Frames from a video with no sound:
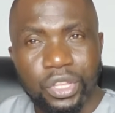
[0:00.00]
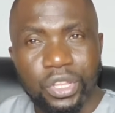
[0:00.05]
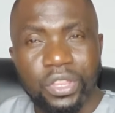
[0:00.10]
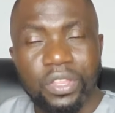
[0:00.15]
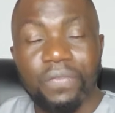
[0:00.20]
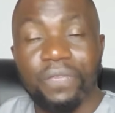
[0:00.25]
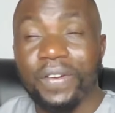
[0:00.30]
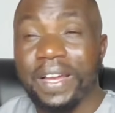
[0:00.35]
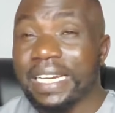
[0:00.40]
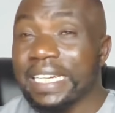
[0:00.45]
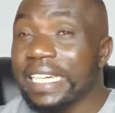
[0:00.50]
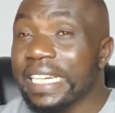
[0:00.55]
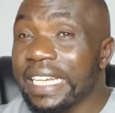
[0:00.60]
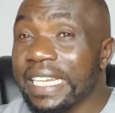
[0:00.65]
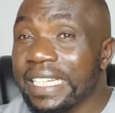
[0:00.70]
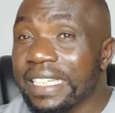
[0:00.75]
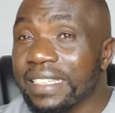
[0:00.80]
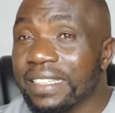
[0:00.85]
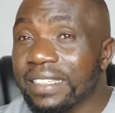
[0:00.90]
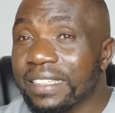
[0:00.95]
the fact
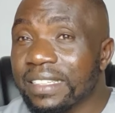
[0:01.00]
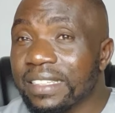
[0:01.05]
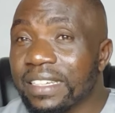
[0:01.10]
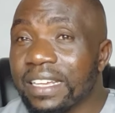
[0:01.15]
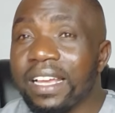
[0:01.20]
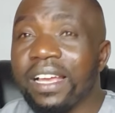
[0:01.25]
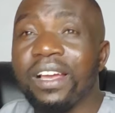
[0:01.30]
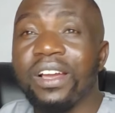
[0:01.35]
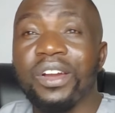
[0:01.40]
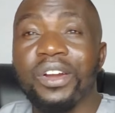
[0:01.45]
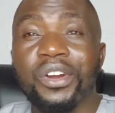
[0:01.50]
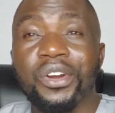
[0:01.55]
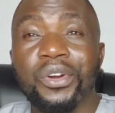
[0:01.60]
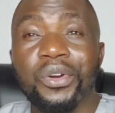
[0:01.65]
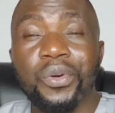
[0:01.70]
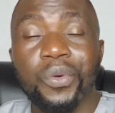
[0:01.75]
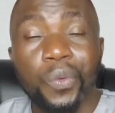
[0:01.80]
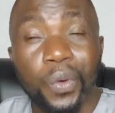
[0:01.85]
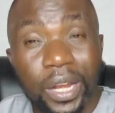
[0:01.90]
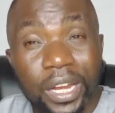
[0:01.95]
is
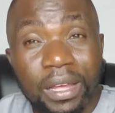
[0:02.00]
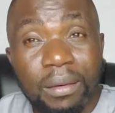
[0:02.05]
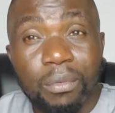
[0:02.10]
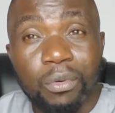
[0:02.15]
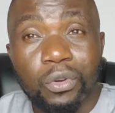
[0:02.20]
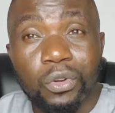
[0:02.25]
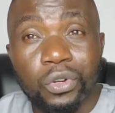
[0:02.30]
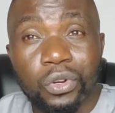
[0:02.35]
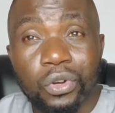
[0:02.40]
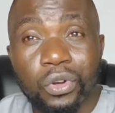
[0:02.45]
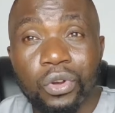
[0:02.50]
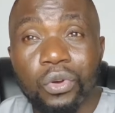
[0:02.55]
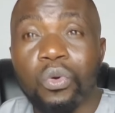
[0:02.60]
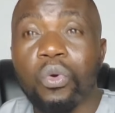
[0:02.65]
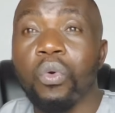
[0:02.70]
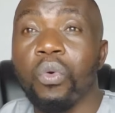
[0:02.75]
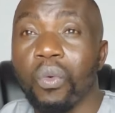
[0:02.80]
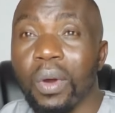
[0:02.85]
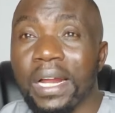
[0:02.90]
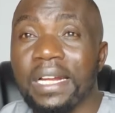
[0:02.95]
William Ruto
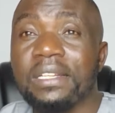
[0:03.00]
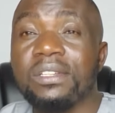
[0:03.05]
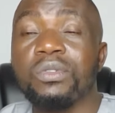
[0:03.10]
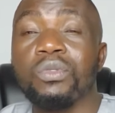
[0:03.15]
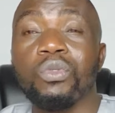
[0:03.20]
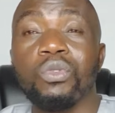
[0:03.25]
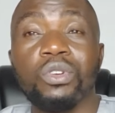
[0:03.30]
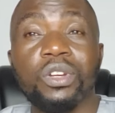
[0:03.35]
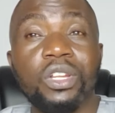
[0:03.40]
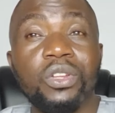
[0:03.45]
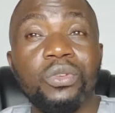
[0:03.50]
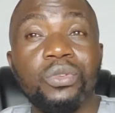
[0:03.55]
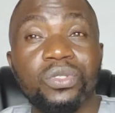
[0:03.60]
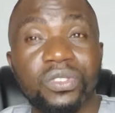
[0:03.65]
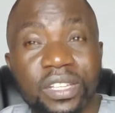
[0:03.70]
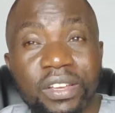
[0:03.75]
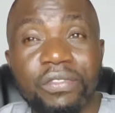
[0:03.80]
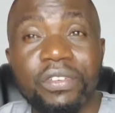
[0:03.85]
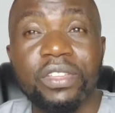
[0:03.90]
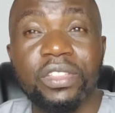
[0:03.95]
wants to continue
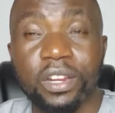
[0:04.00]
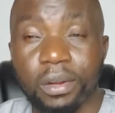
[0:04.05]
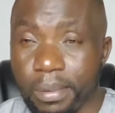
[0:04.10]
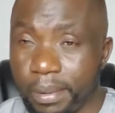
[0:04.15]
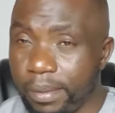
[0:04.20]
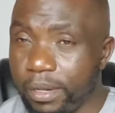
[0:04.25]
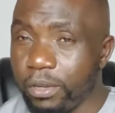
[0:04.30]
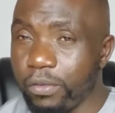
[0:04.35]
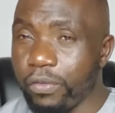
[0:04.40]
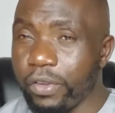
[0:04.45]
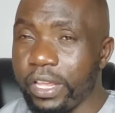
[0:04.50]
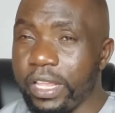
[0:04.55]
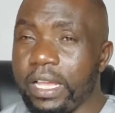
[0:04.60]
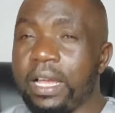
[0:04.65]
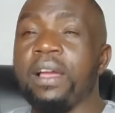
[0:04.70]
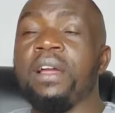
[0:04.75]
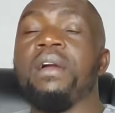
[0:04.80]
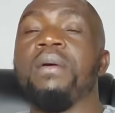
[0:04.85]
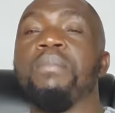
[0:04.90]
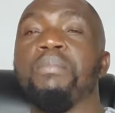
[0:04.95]
serving the Republic of Kenya
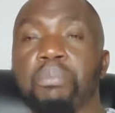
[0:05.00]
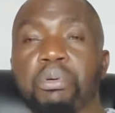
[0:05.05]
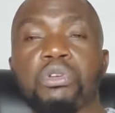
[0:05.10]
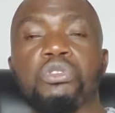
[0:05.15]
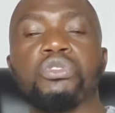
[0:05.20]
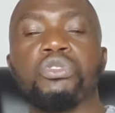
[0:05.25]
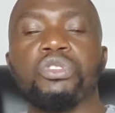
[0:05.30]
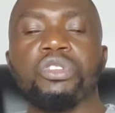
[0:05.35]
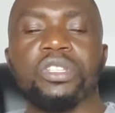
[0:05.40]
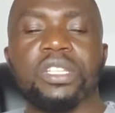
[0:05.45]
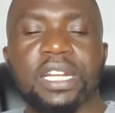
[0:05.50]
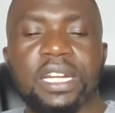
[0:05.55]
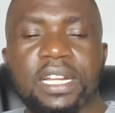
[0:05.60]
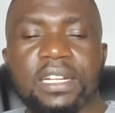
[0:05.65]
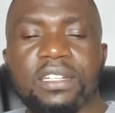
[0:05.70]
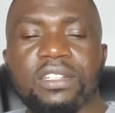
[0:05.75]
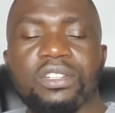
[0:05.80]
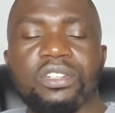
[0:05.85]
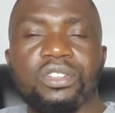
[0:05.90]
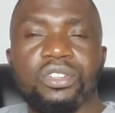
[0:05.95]

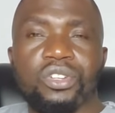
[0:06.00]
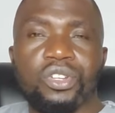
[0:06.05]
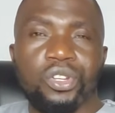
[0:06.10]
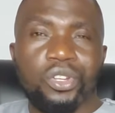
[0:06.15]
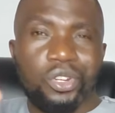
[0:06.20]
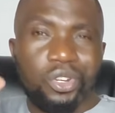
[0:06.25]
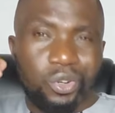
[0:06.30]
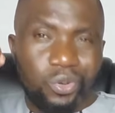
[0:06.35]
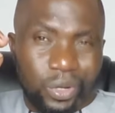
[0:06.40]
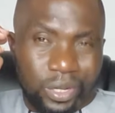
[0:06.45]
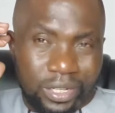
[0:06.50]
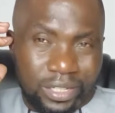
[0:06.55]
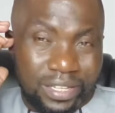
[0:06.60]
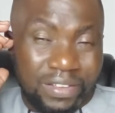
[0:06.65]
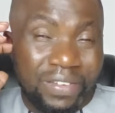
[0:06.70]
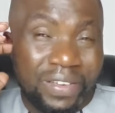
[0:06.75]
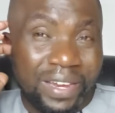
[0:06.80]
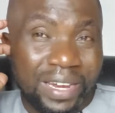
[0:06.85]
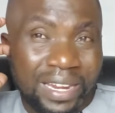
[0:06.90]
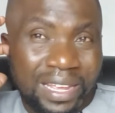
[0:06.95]

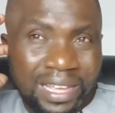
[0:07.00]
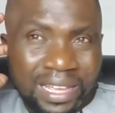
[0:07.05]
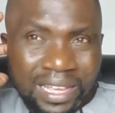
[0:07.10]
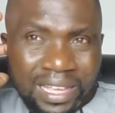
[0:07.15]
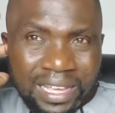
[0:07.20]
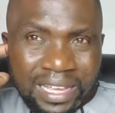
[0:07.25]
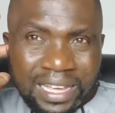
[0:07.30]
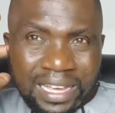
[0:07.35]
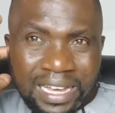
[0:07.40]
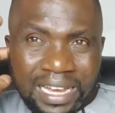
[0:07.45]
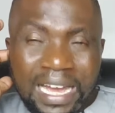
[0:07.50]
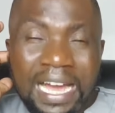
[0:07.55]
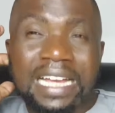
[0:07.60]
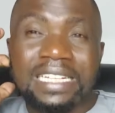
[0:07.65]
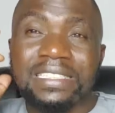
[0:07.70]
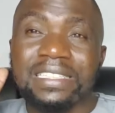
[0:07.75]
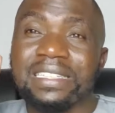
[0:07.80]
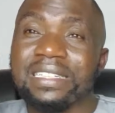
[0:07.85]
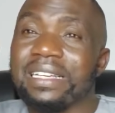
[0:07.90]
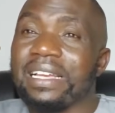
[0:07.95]
post-2027
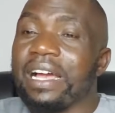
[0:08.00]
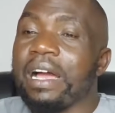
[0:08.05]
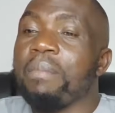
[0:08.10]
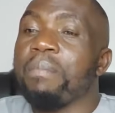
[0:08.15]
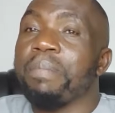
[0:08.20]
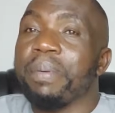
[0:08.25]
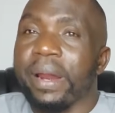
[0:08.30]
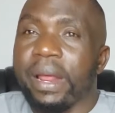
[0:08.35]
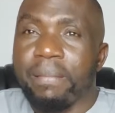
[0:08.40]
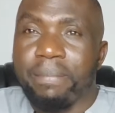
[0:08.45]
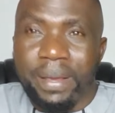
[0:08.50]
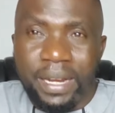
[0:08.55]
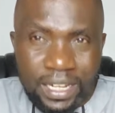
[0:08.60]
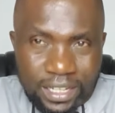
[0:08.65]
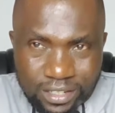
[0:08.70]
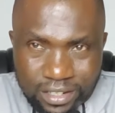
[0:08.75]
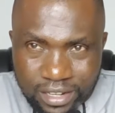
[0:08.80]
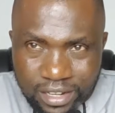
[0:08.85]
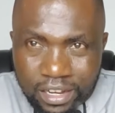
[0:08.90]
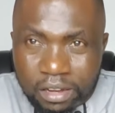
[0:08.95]
as a Prime
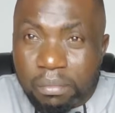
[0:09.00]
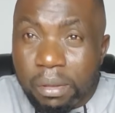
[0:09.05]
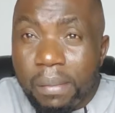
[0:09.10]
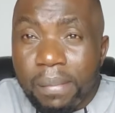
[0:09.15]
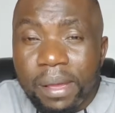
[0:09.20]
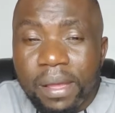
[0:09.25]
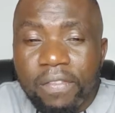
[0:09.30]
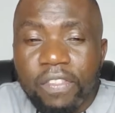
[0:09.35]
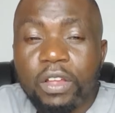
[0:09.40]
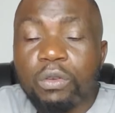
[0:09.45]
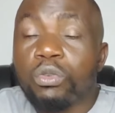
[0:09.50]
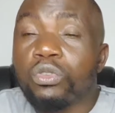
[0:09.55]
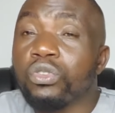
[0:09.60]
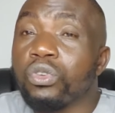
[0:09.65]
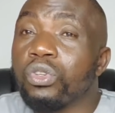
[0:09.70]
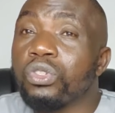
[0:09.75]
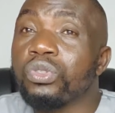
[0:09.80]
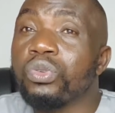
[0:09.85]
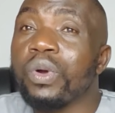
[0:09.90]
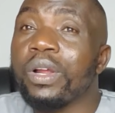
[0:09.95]
Minister. Remember, that was
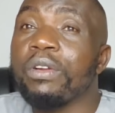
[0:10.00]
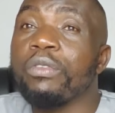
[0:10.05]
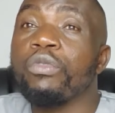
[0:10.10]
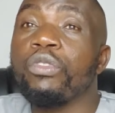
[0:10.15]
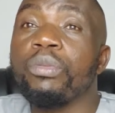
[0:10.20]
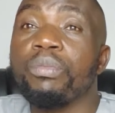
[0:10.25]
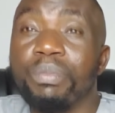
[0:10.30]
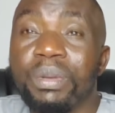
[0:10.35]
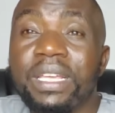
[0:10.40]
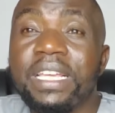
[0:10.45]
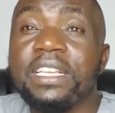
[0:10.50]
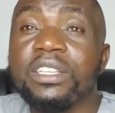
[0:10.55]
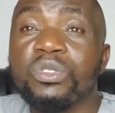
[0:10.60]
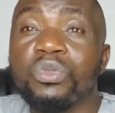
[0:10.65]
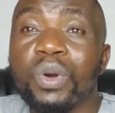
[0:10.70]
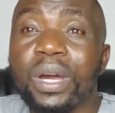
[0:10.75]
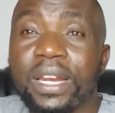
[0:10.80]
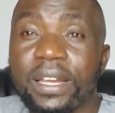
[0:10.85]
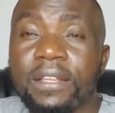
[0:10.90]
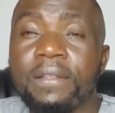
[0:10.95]
also one of the biggest
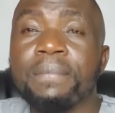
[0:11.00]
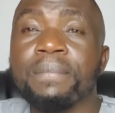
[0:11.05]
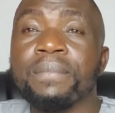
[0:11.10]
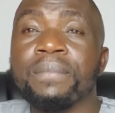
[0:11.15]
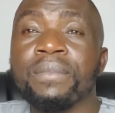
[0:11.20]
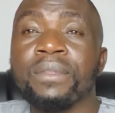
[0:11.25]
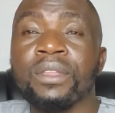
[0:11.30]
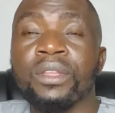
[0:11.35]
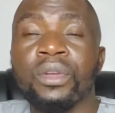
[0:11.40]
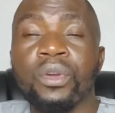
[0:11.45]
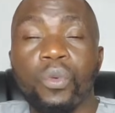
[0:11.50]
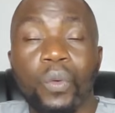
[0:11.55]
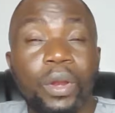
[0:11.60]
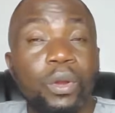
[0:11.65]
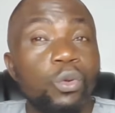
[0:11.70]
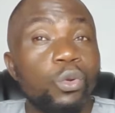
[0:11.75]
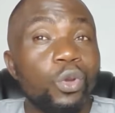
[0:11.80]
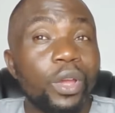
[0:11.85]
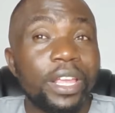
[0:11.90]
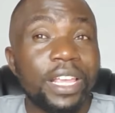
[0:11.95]
worry when
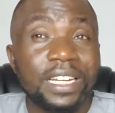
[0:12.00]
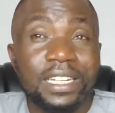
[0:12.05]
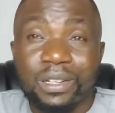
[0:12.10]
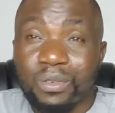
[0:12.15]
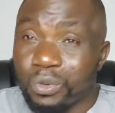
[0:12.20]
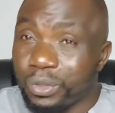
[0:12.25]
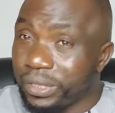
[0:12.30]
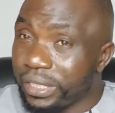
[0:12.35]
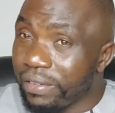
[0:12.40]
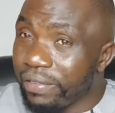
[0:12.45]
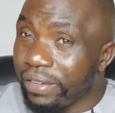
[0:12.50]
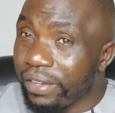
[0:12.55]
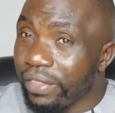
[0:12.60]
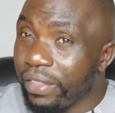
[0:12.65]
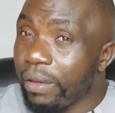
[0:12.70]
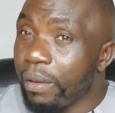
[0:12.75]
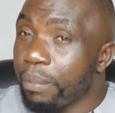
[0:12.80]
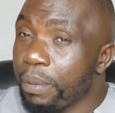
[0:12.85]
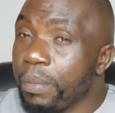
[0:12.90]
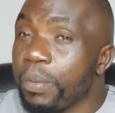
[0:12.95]
Uhuru Kenyatta was serving.
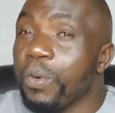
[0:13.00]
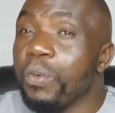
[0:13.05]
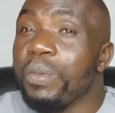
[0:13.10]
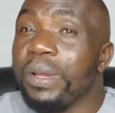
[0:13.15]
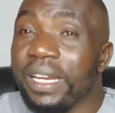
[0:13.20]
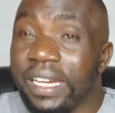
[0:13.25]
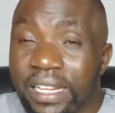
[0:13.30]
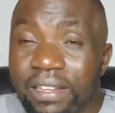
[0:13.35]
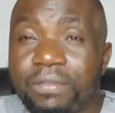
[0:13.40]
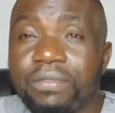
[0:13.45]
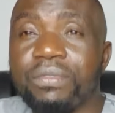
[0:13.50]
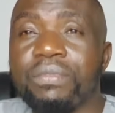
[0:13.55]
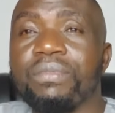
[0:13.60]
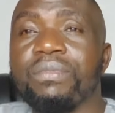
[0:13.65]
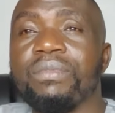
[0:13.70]
There were people who believe